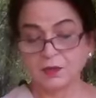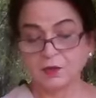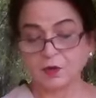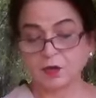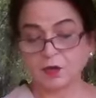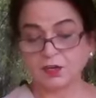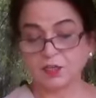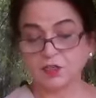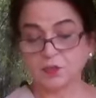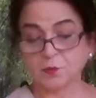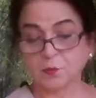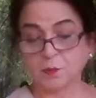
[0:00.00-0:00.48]

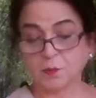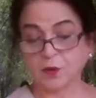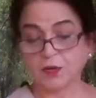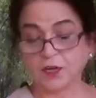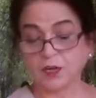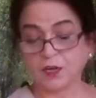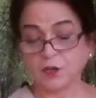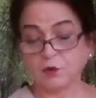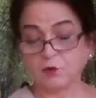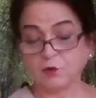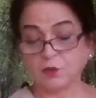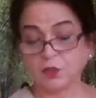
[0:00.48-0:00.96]

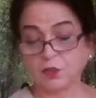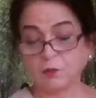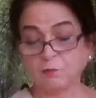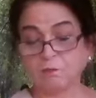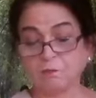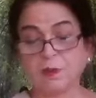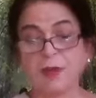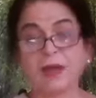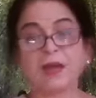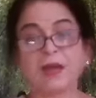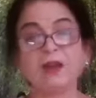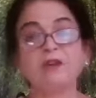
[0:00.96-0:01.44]
corresponding to
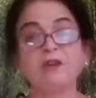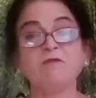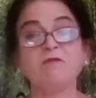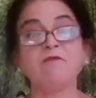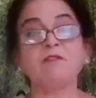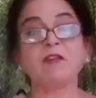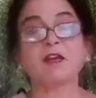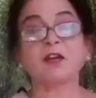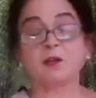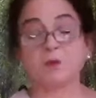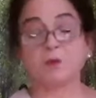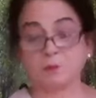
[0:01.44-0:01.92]
the
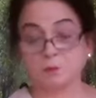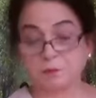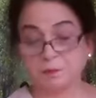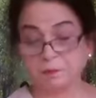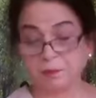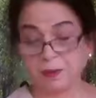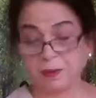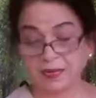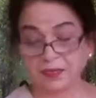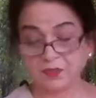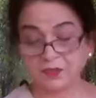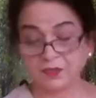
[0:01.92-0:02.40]
pelvic
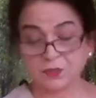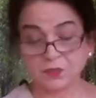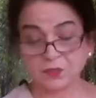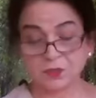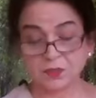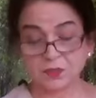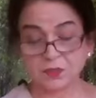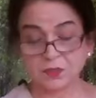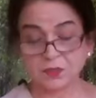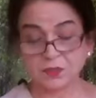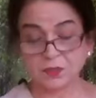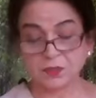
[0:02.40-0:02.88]

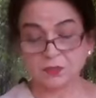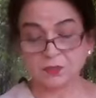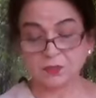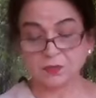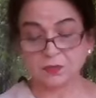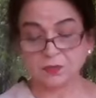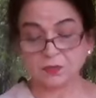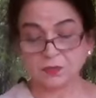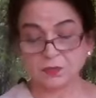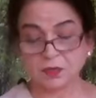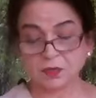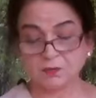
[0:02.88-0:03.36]
plexus
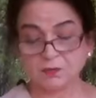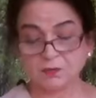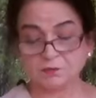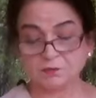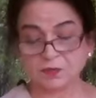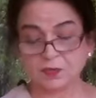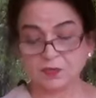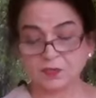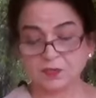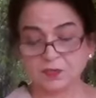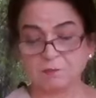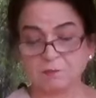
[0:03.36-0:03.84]

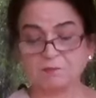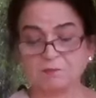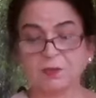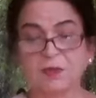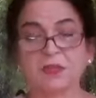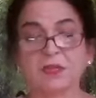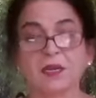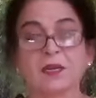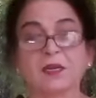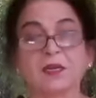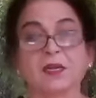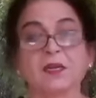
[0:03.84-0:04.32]
of the
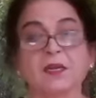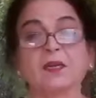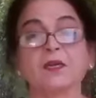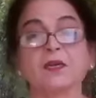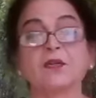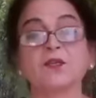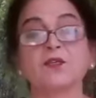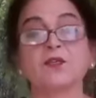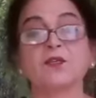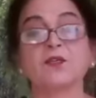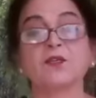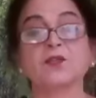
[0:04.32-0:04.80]

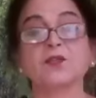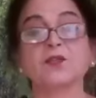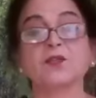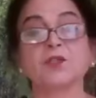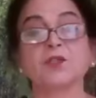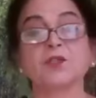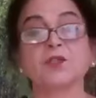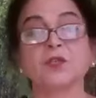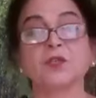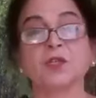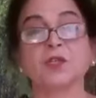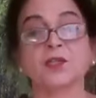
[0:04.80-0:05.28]
sympathetic
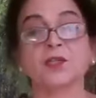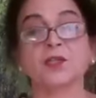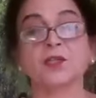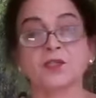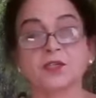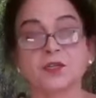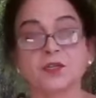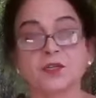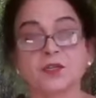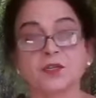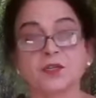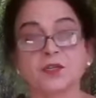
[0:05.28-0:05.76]

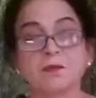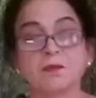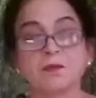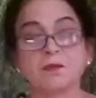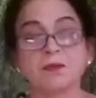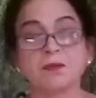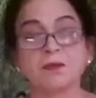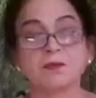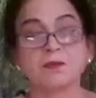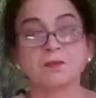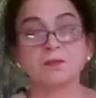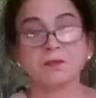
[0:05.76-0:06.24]
system.
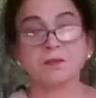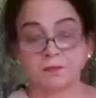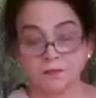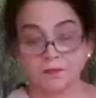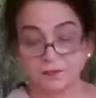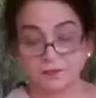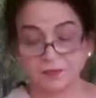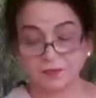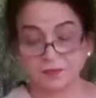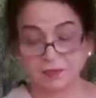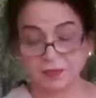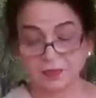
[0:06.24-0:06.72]

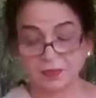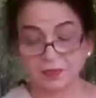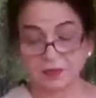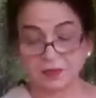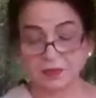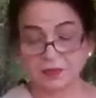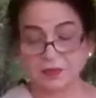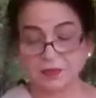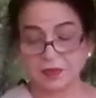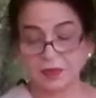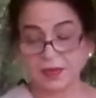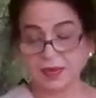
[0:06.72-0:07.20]

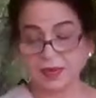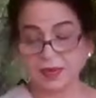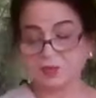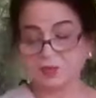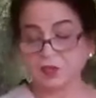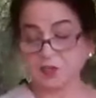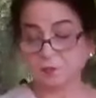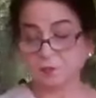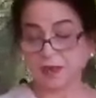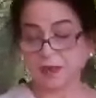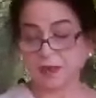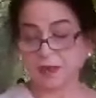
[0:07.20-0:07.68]
As it
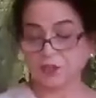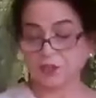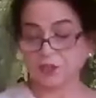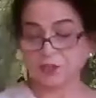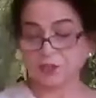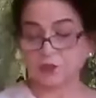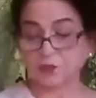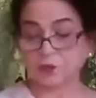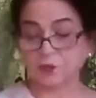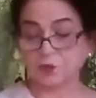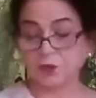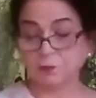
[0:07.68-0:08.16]
passes through
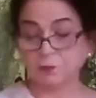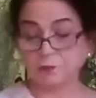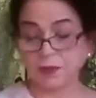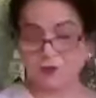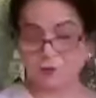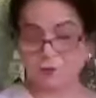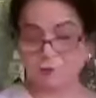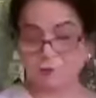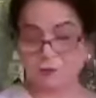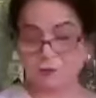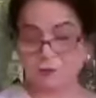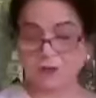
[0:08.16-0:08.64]
the
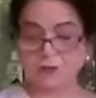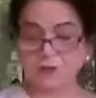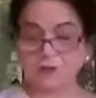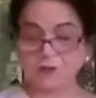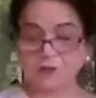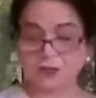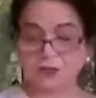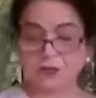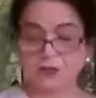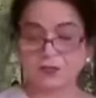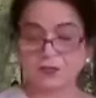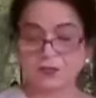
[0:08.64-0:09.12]
Merudanda,
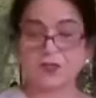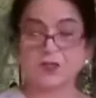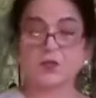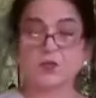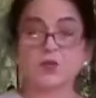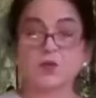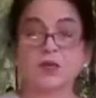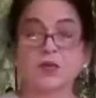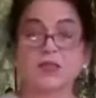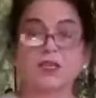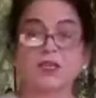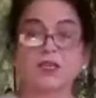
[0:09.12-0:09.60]
it
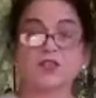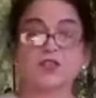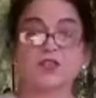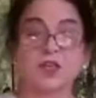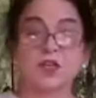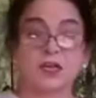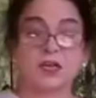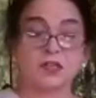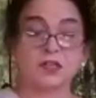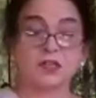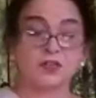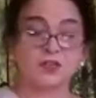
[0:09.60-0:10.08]
pierces the
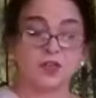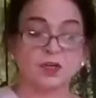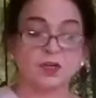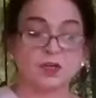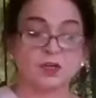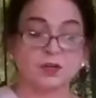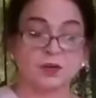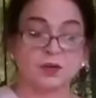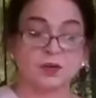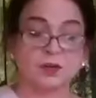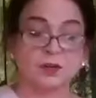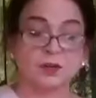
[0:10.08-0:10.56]
Swadhisthana
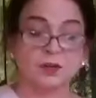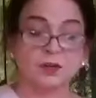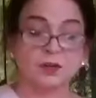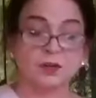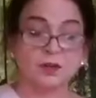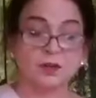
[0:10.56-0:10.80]
chakra,